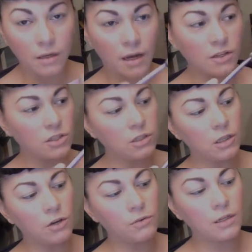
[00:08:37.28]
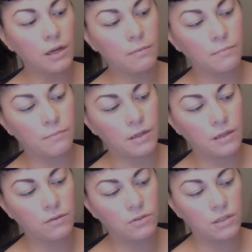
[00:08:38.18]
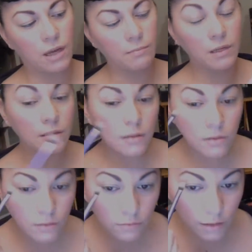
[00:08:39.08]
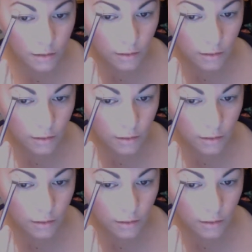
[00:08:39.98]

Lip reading: I just load it up on either side because I use one